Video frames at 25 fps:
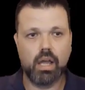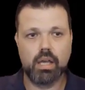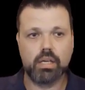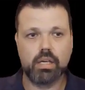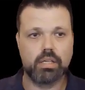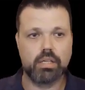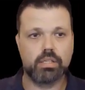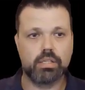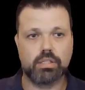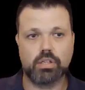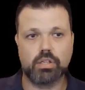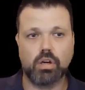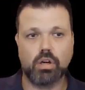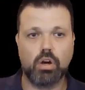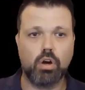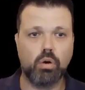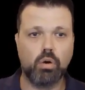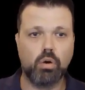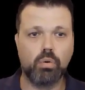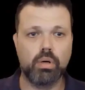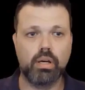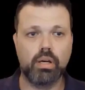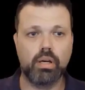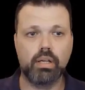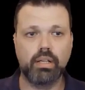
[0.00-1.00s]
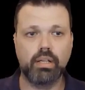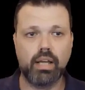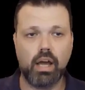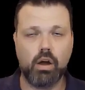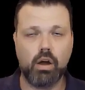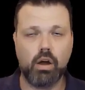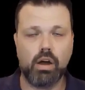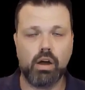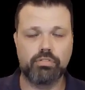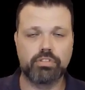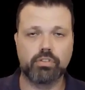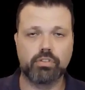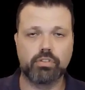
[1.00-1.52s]
So uh, now
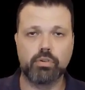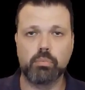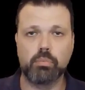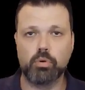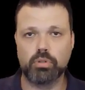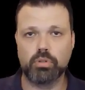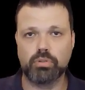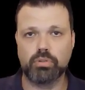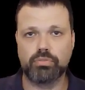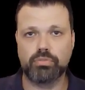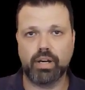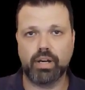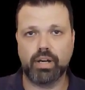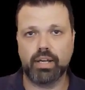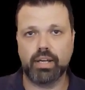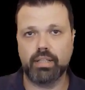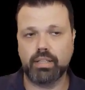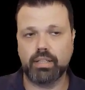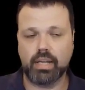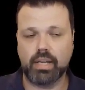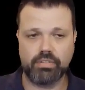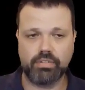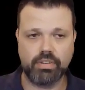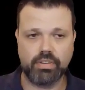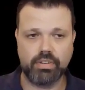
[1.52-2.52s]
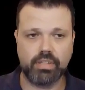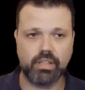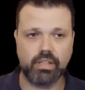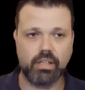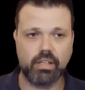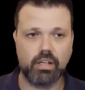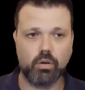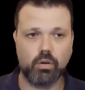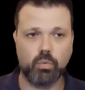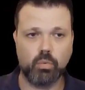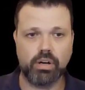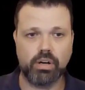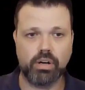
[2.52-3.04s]
after we modified
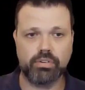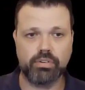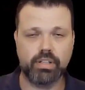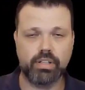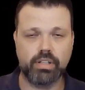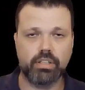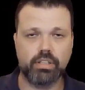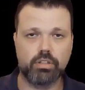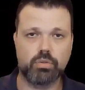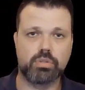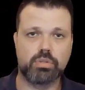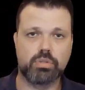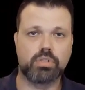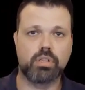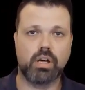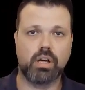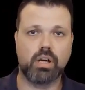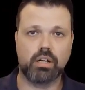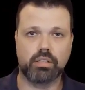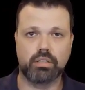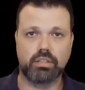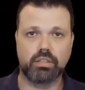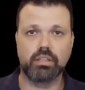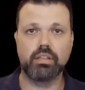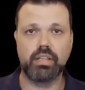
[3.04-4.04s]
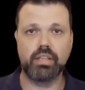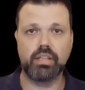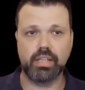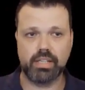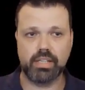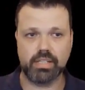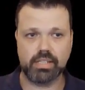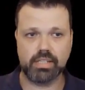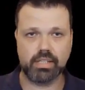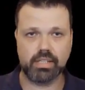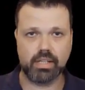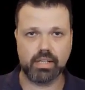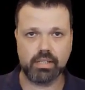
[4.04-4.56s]
everything, we are ready to start the
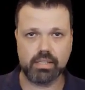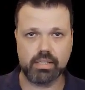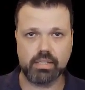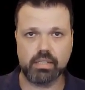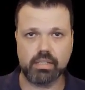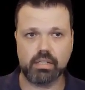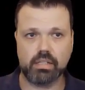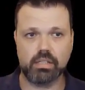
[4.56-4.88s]
instance.